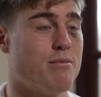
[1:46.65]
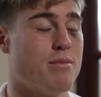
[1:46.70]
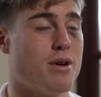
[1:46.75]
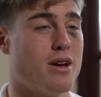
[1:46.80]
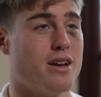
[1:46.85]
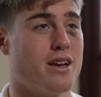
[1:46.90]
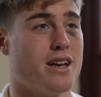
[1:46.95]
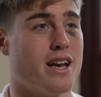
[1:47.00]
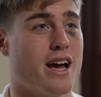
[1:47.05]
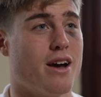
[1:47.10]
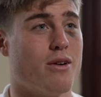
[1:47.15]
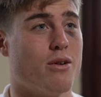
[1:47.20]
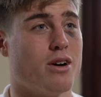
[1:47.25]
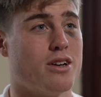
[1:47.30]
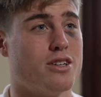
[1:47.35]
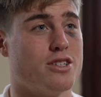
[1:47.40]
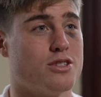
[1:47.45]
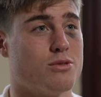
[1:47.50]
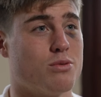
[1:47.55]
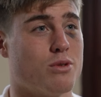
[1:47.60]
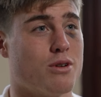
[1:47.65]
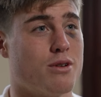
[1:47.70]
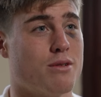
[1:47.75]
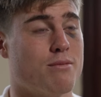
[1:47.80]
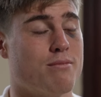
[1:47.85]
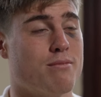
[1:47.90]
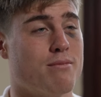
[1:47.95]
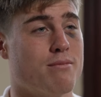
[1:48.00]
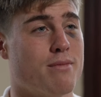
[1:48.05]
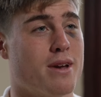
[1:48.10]
But now I just want to
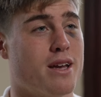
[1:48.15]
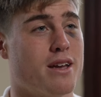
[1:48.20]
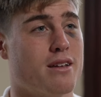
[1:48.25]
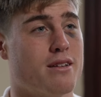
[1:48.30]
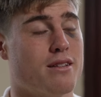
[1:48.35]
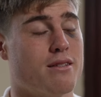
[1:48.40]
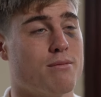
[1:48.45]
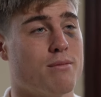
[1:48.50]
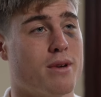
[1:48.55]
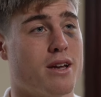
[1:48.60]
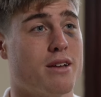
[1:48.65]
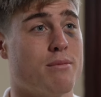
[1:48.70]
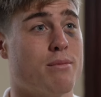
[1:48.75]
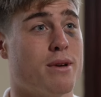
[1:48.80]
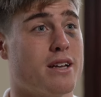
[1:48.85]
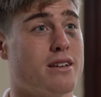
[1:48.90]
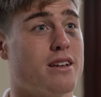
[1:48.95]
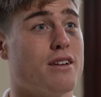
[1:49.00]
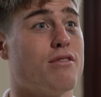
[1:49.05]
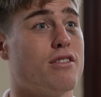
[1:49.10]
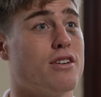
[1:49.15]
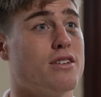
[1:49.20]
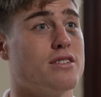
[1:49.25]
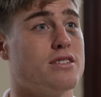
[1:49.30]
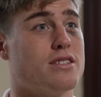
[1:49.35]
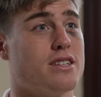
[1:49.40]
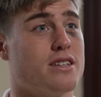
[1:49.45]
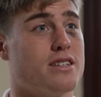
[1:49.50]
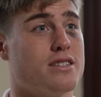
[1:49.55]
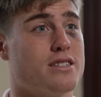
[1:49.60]
make a big
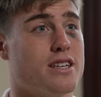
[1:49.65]
difference in the